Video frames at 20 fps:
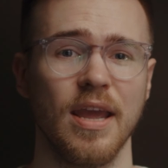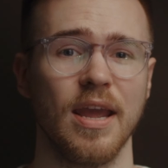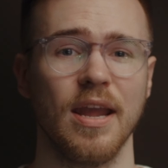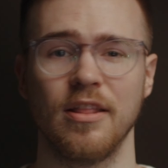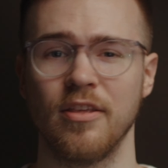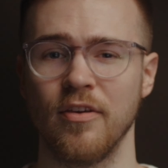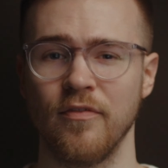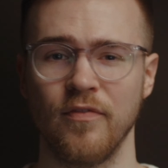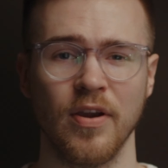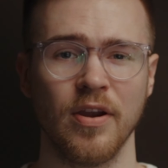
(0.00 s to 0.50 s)

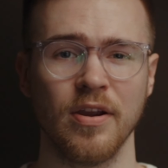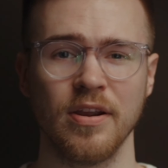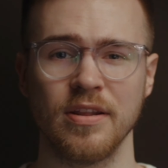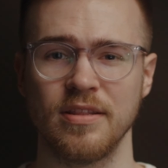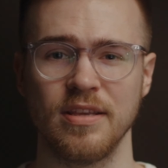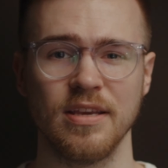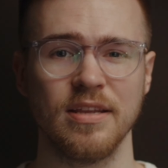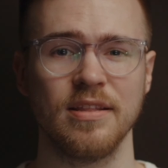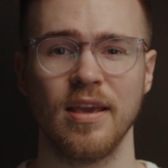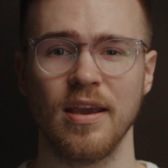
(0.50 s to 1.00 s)
It's a very
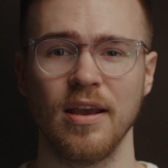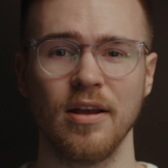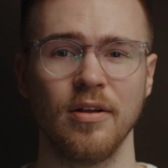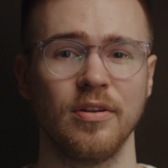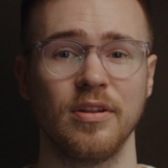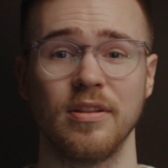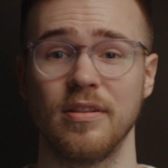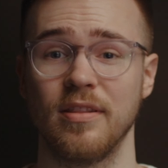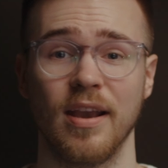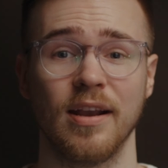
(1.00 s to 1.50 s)

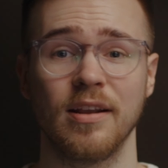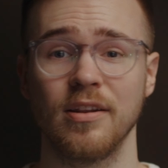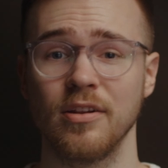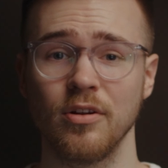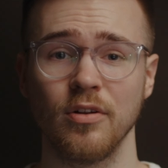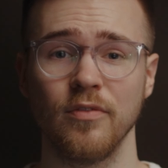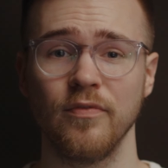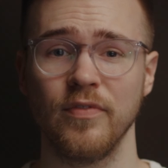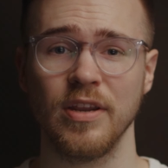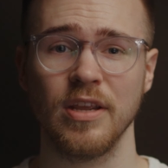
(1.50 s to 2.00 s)
detailed and
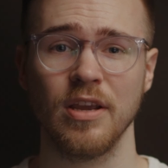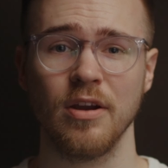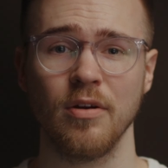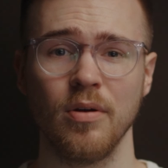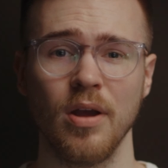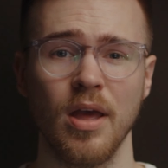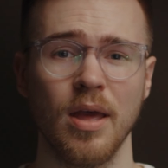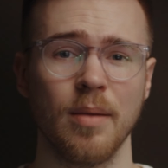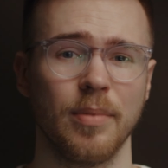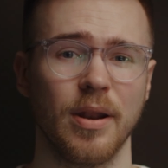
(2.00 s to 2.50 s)
technical video,